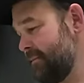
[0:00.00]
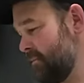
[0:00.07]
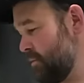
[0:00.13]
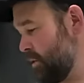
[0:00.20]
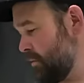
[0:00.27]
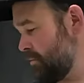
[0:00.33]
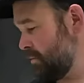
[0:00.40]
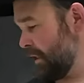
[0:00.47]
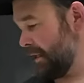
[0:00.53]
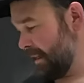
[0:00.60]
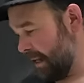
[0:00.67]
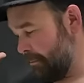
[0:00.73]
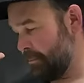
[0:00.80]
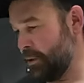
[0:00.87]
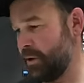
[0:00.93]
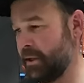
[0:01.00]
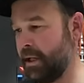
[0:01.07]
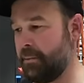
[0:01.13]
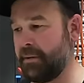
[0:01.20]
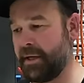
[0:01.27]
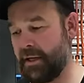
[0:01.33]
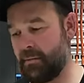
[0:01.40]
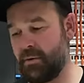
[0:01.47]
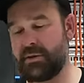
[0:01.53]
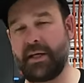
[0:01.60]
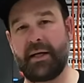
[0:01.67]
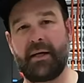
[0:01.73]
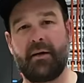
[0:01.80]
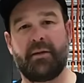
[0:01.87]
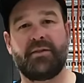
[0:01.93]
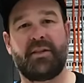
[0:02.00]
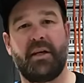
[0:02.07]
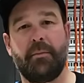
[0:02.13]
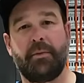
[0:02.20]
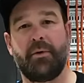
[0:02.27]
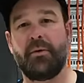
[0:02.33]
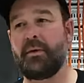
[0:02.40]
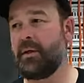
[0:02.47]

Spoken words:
We'll let that boil up again, we'll take another sample.